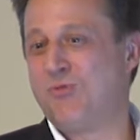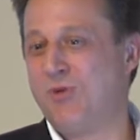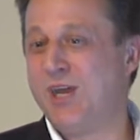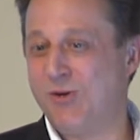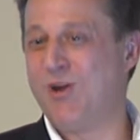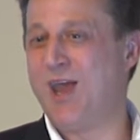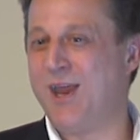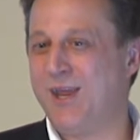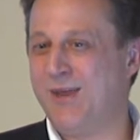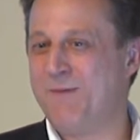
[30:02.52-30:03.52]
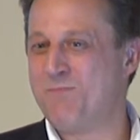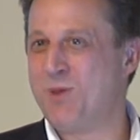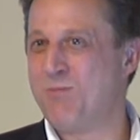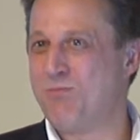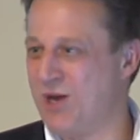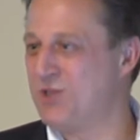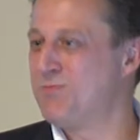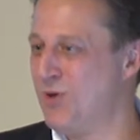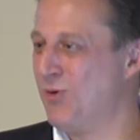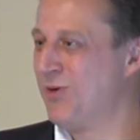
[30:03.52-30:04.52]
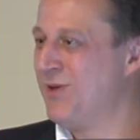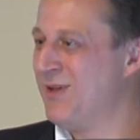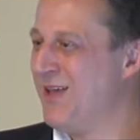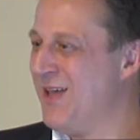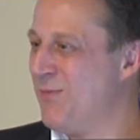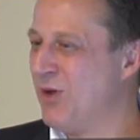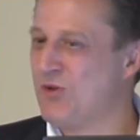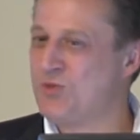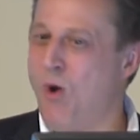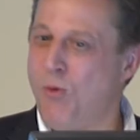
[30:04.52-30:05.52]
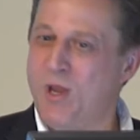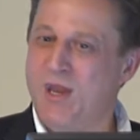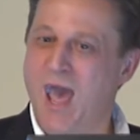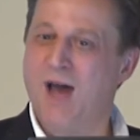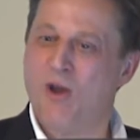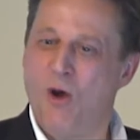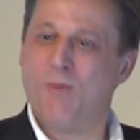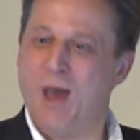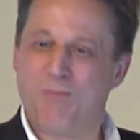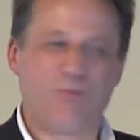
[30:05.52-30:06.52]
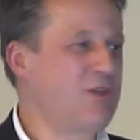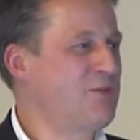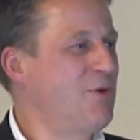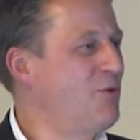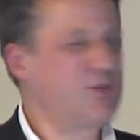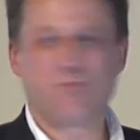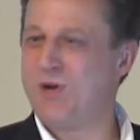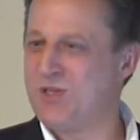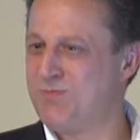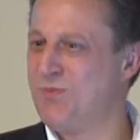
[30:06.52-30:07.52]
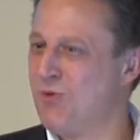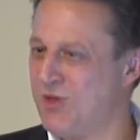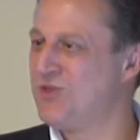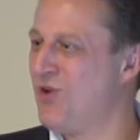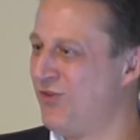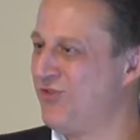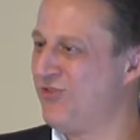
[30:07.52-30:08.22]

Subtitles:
recreating breast milk. Because what we now know about breast milk is not